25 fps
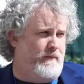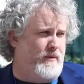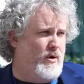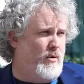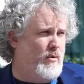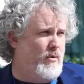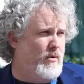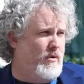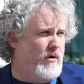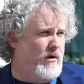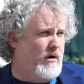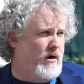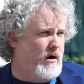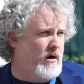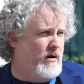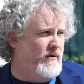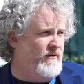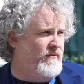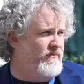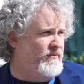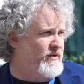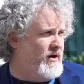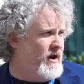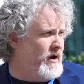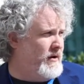or
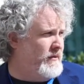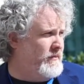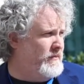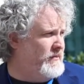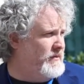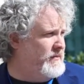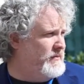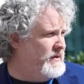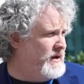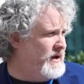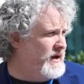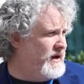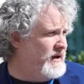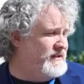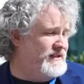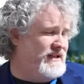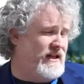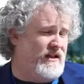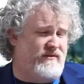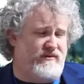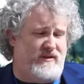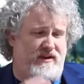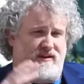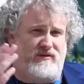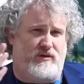from
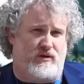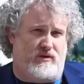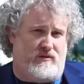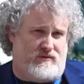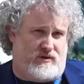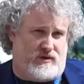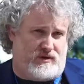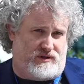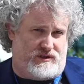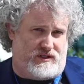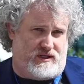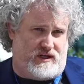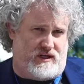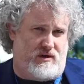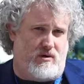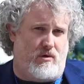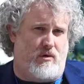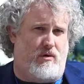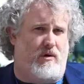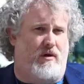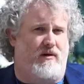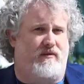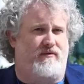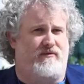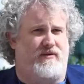Tel Aviv University,
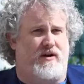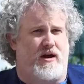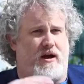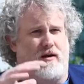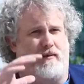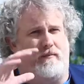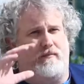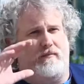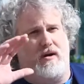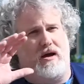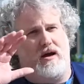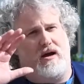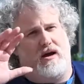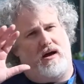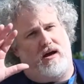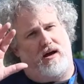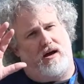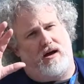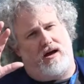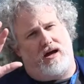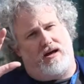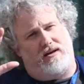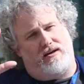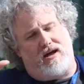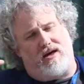or from
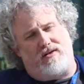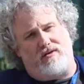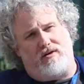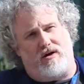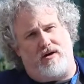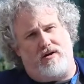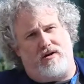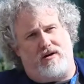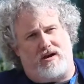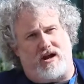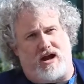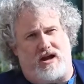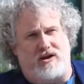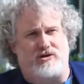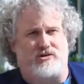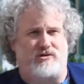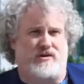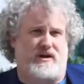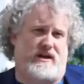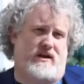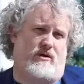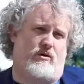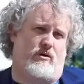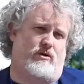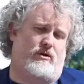another
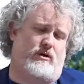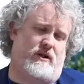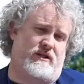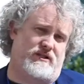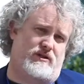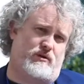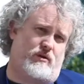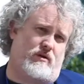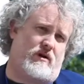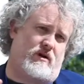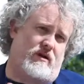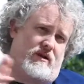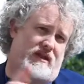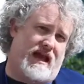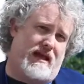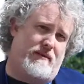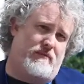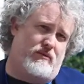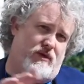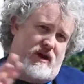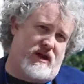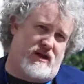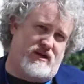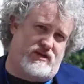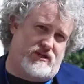country, or let's do a
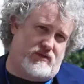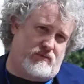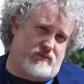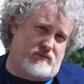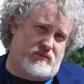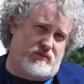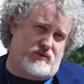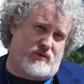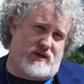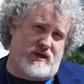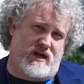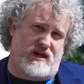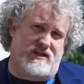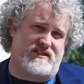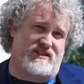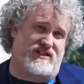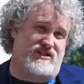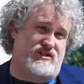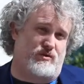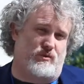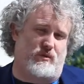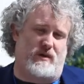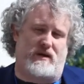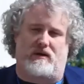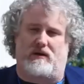collaboration between us and
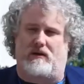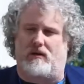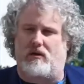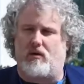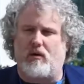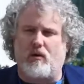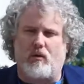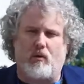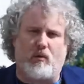Sweden, or